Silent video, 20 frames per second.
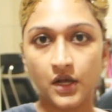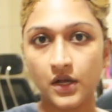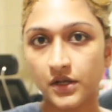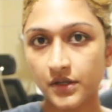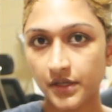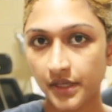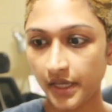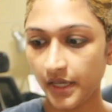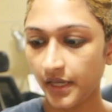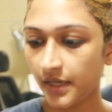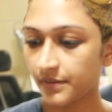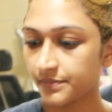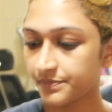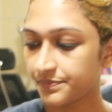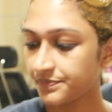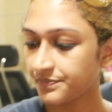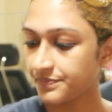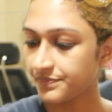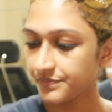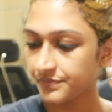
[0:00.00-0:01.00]
Okay,
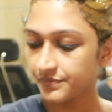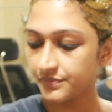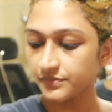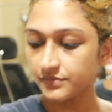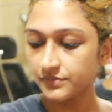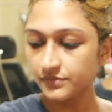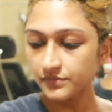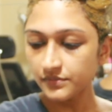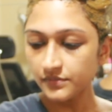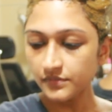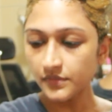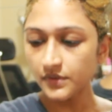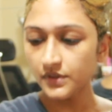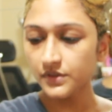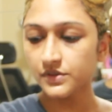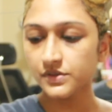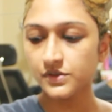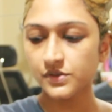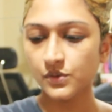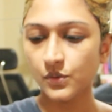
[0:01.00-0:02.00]

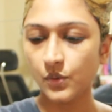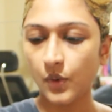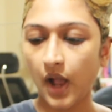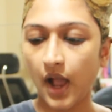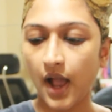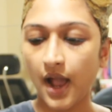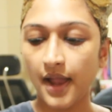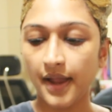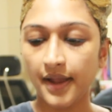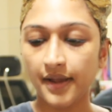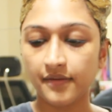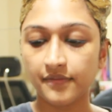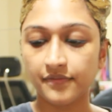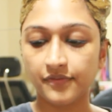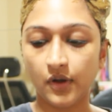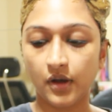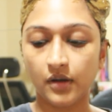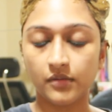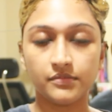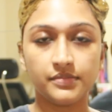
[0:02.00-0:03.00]
so I have
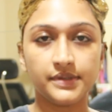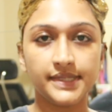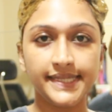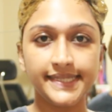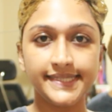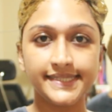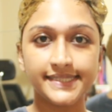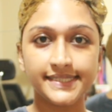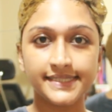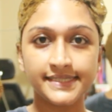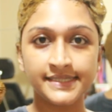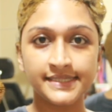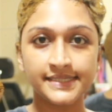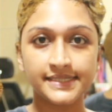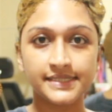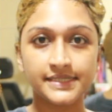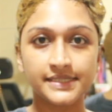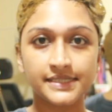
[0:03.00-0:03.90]
completed